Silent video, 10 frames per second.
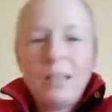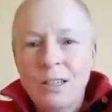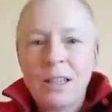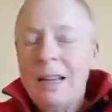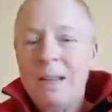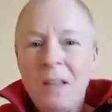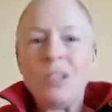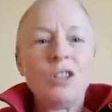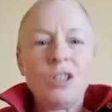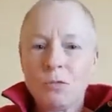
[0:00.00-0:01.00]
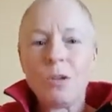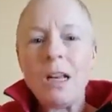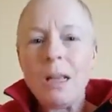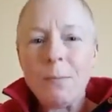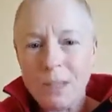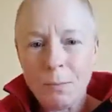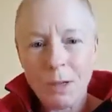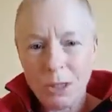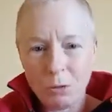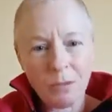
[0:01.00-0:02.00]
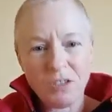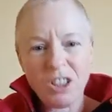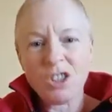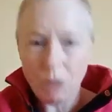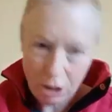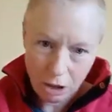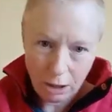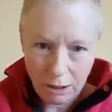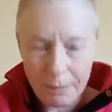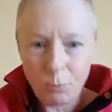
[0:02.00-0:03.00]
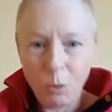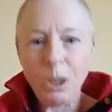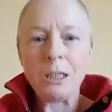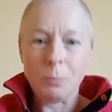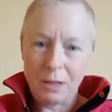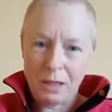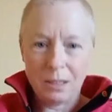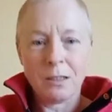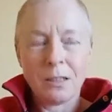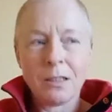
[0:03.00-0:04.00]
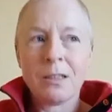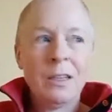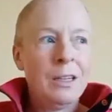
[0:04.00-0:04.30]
it's just a really busy picture of destruction and pulling to pieces.